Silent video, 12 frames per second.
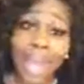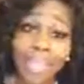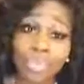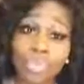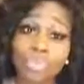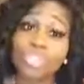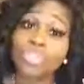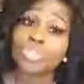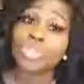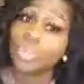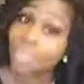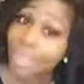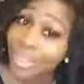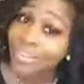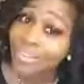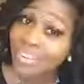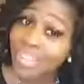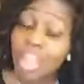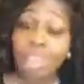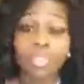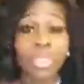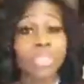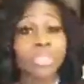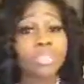You just do it because
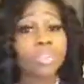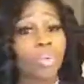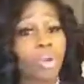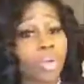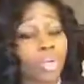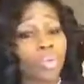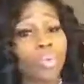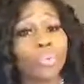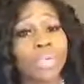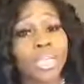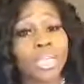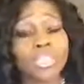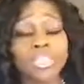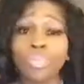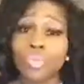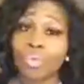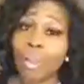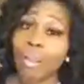it's a part of who it is that you are.